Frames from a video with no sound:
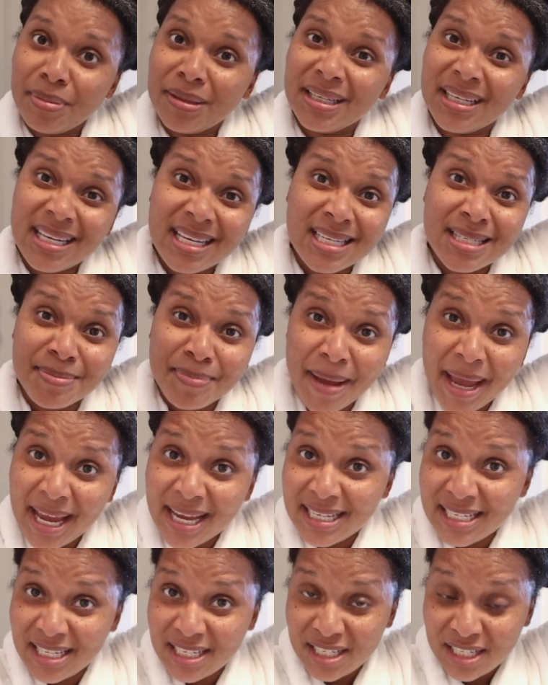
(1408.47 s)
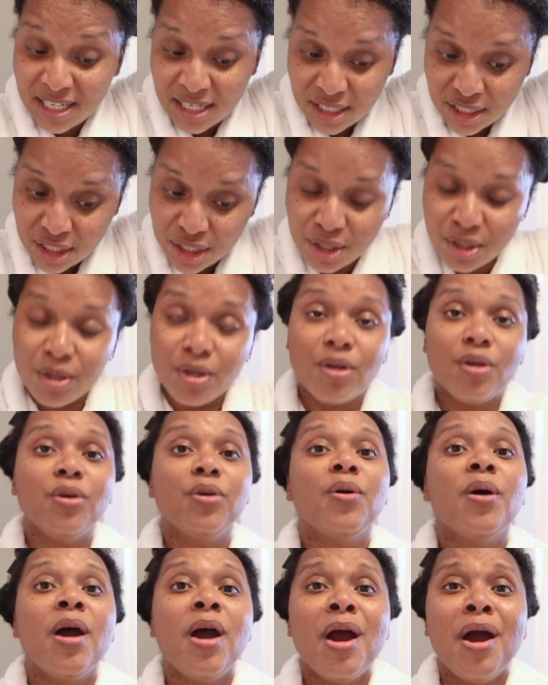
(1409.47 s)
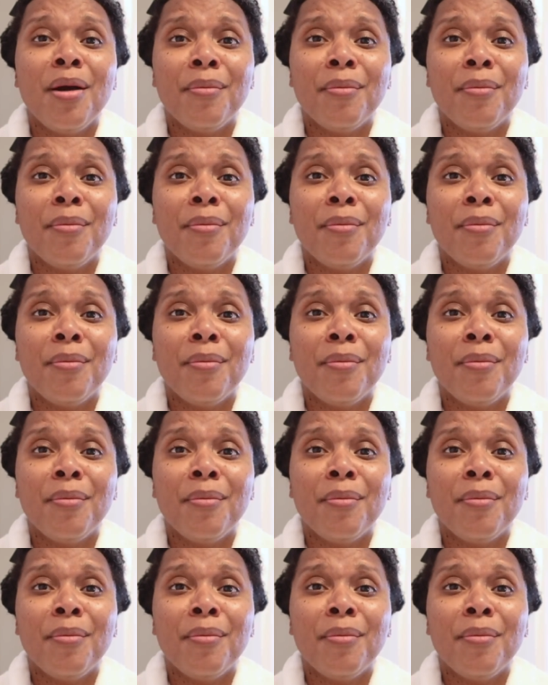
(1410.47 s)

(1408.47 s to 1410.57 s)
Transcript: please pay attention to